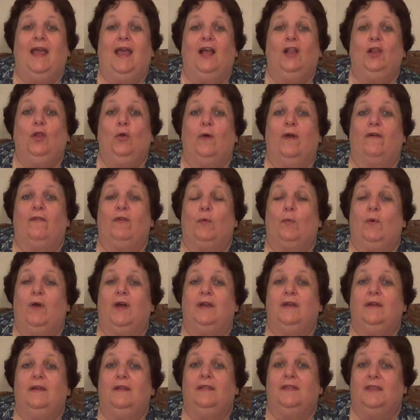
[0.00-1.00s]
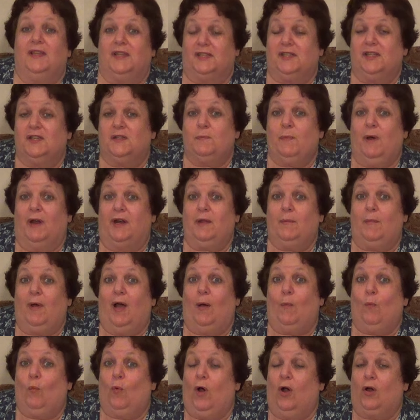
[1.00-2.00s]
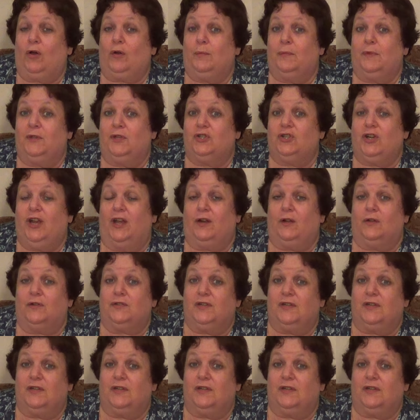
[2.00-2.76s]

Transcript: Hello everyone, this is Money Mom. Welcome to the channel.